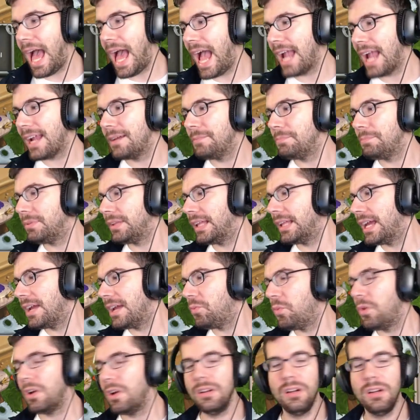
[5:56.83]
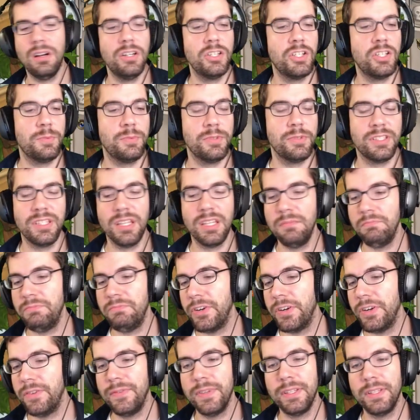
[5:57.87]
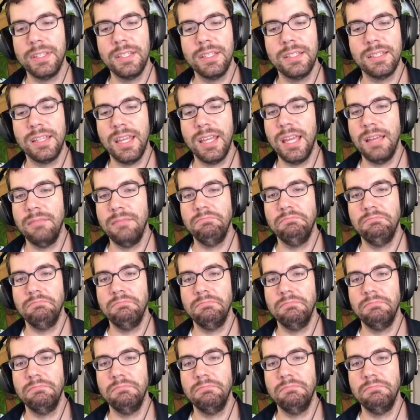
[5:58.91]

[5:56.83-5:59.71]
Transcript: I could play 100% perfect this game,